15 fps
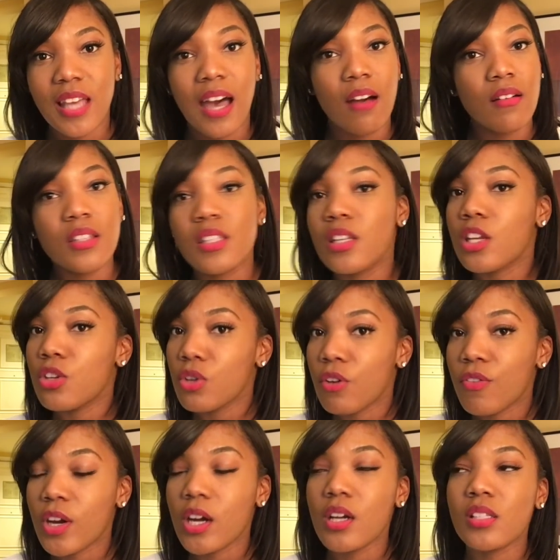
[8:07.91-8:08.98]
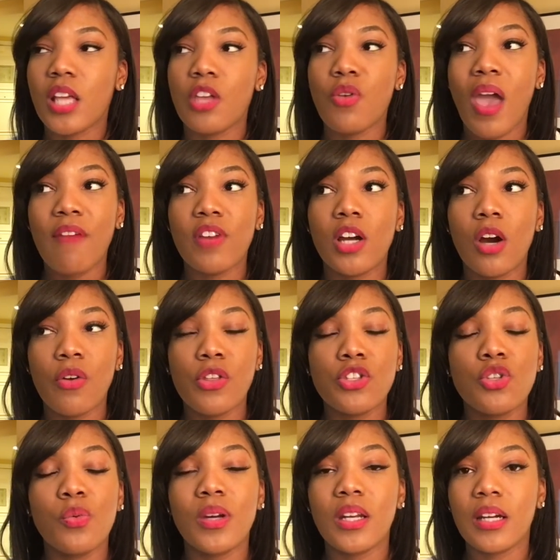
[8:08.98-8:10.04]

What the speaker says: out into the universe and you have a goal that you want